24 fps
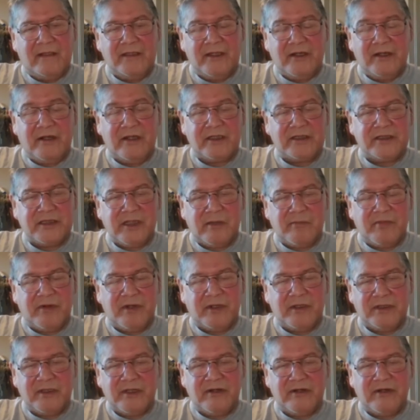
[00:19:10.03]
They're not
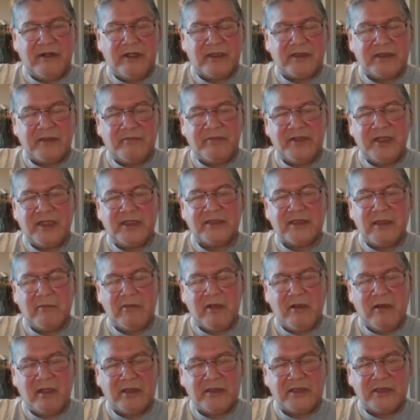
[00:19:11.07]
separate, they're not something
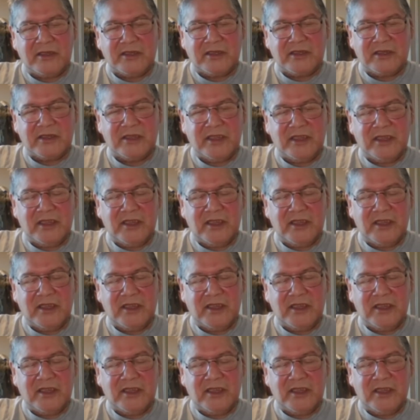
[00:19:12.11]
subconscious.